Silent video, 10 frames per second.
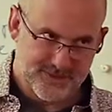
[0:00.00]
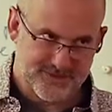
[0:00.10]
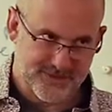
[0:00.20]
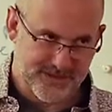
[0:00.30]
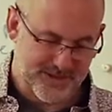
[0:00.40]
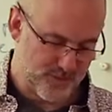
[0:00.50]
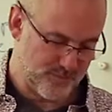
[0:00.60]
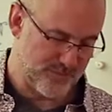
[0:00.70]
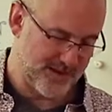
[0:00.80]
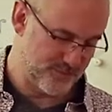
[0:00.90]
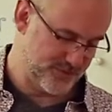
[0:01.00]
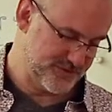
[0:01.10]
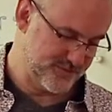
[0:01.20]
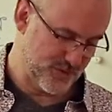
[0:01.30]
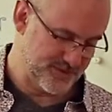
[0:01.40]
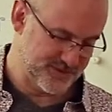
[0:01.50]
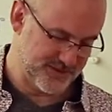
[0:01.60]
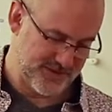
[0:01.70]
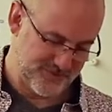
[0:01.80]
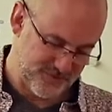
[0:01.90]
seeing how your brain responds
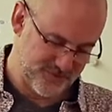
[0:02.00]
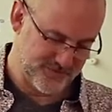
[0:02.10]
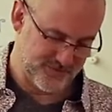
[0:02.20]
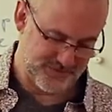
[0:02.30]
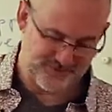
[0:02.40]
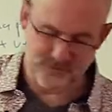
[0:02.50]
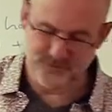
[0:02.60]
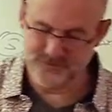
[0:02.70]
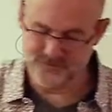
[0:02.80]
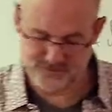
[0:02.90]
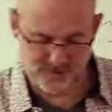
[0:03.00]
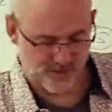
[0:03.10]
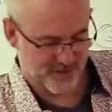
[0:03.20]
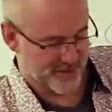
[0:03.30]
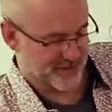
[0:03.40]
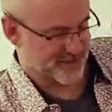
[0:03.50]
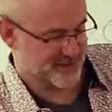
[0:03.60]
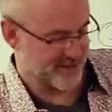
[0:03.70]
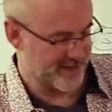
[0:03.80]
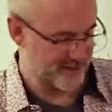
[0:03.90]
to that from different levels. So I'll get
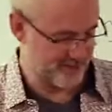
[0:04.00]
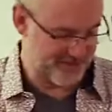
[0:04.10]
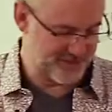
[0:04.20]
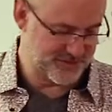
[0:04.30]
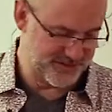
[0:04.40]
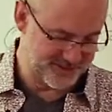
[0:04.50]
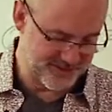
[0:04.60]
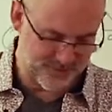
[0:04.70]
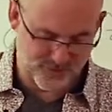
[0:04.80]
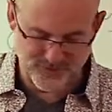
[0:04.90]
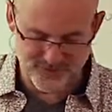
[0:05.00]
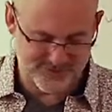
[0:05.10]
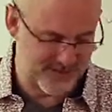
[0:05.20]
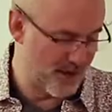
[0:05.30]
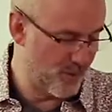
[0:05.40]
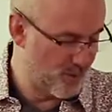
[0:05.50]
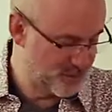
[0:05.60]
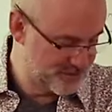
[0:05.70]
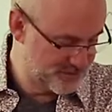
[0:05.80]
say, in relation to that statement, I'll get you to say, I want